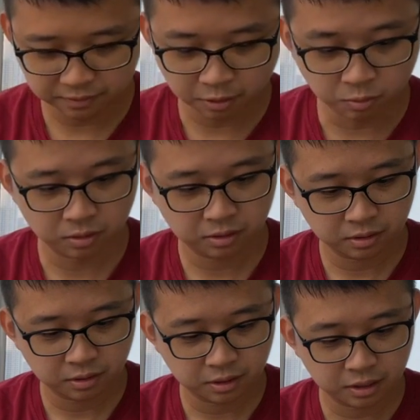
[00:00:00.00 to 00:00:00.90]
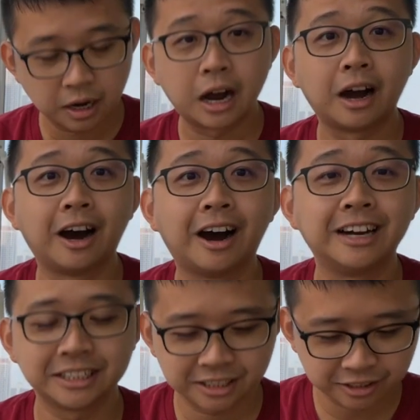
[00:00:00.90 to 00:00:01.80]
Oh, I
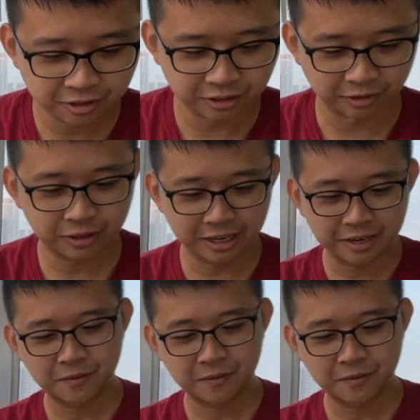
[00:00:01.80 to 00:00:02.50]
just turned it on. Okay,